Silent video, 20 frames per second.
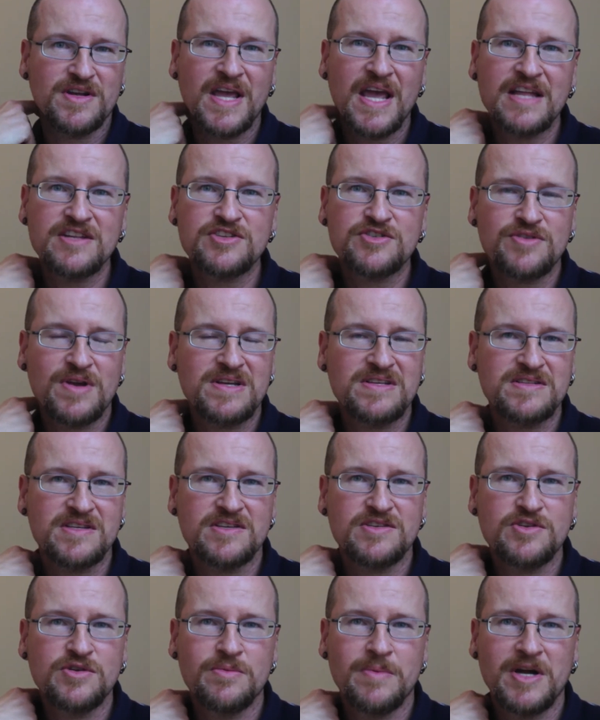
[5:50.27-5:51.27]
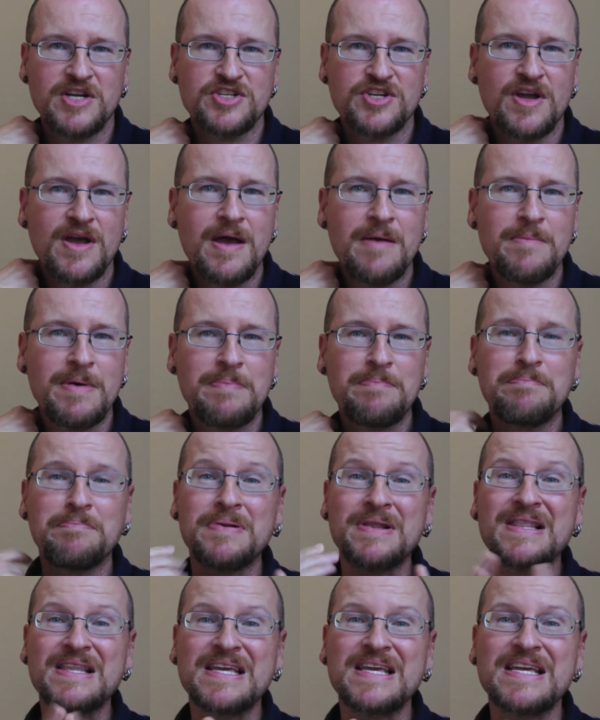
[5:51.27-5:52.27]
Can't stress this too much. But
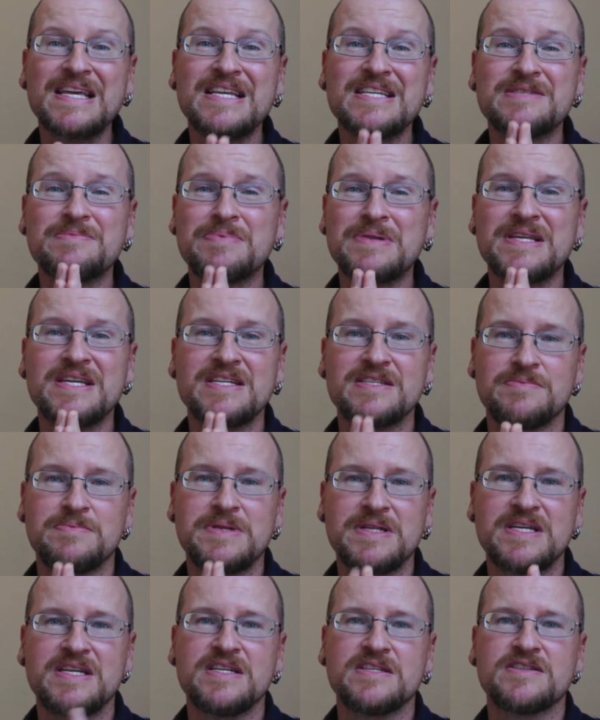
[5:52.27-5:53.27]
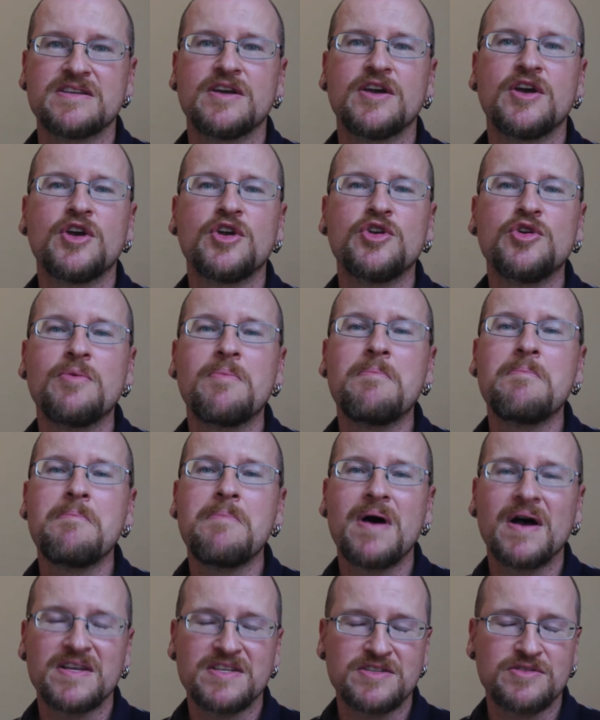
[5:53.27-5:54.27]
please, please, please, you
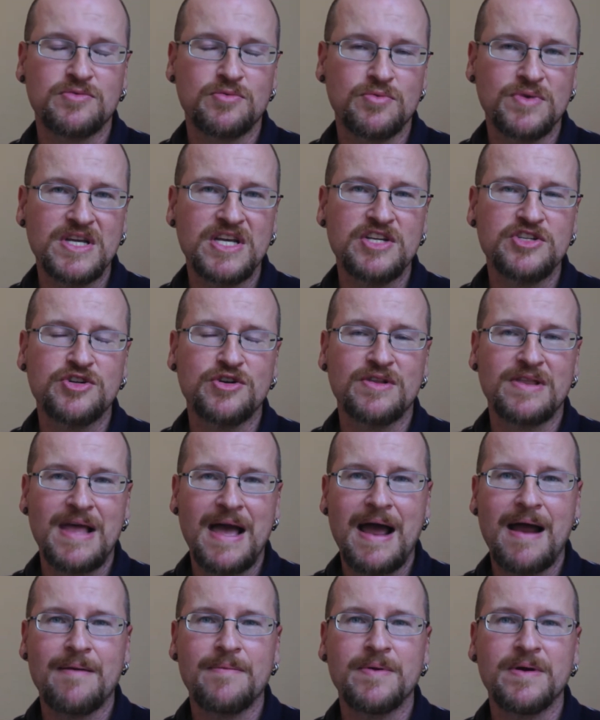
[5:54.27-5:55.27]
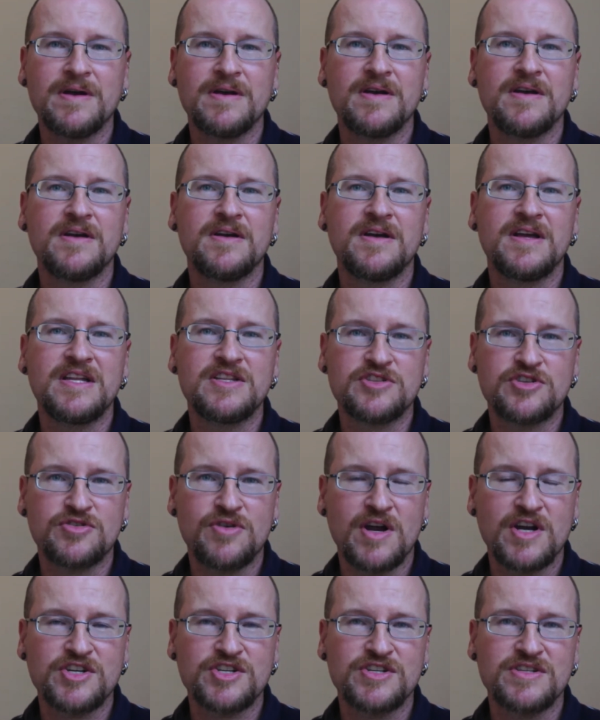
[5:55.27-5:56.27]
must read your lab
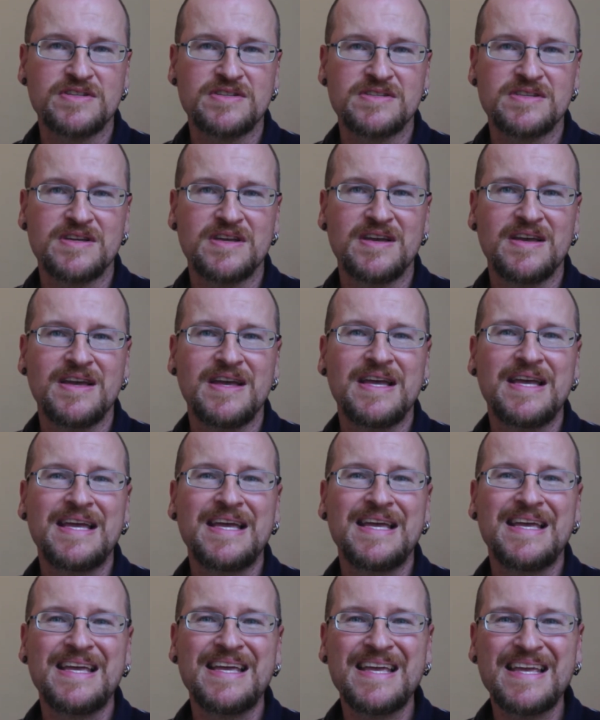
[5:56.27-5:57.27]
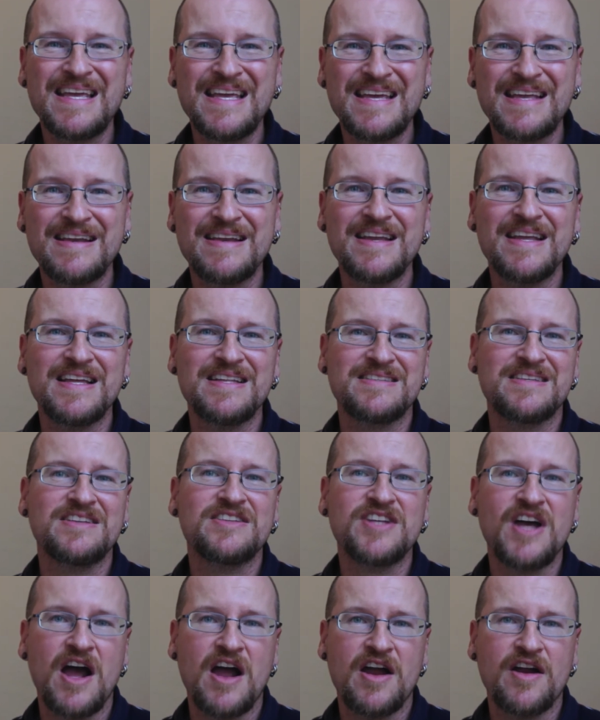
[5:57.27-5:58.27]
instructions in its
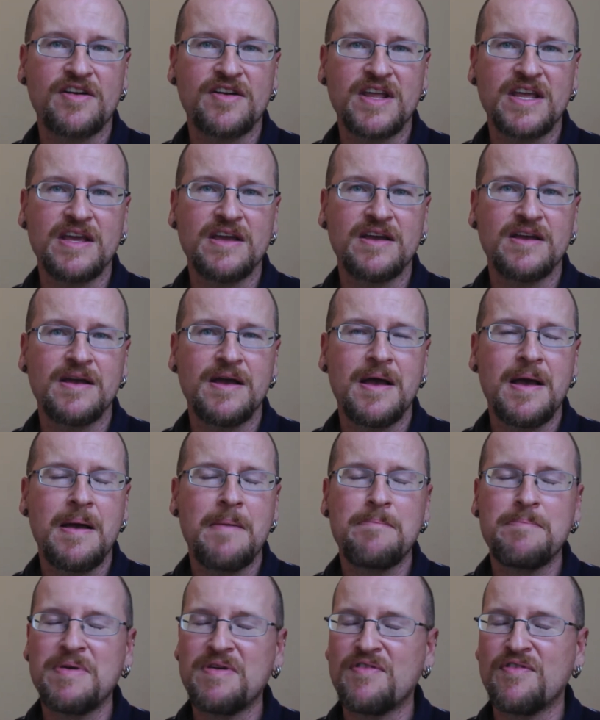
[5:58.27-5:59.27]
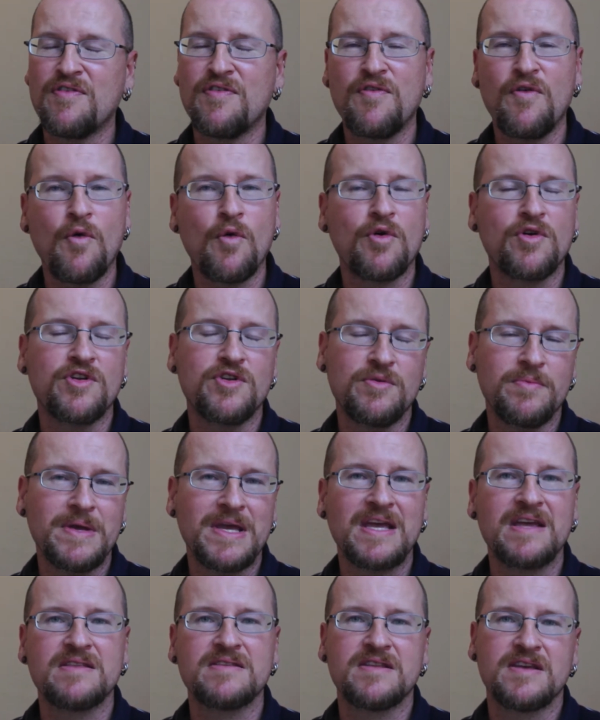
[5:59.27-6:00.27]
entirety before you
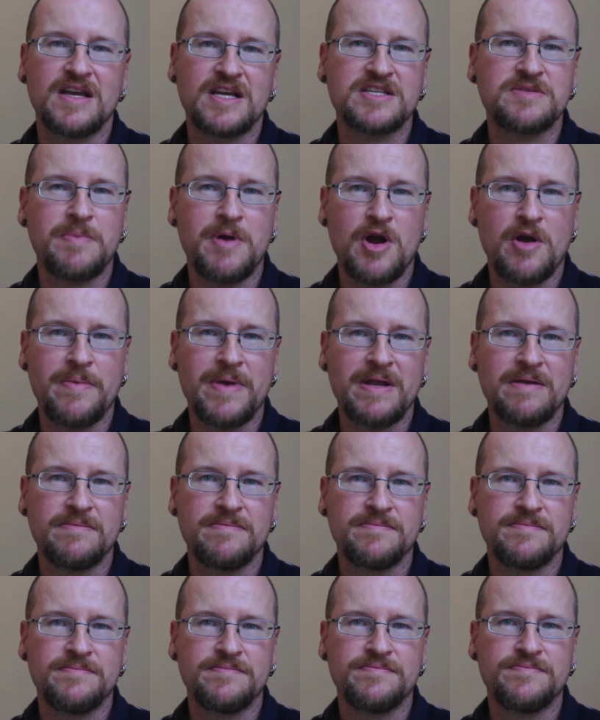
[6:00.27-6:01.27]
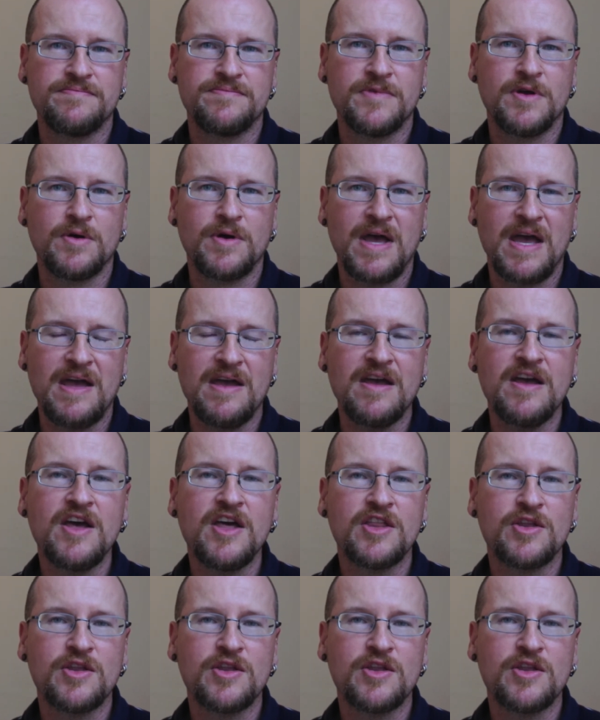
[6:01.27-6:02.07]
begin the experiment. Okay?